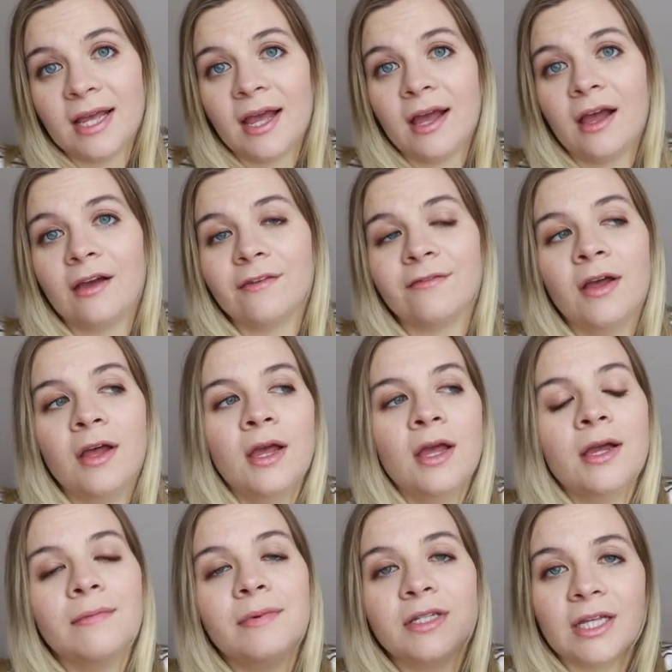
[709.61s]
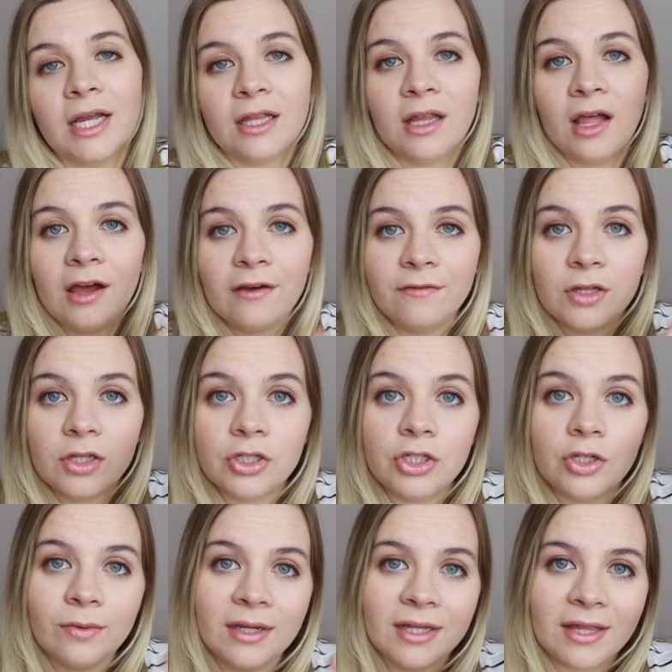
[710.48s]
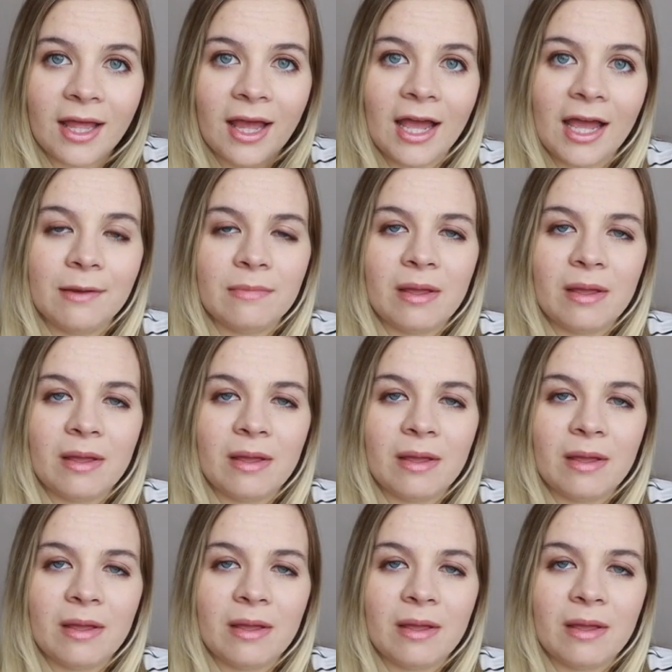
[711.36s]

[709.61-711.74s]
have, because I love doing that.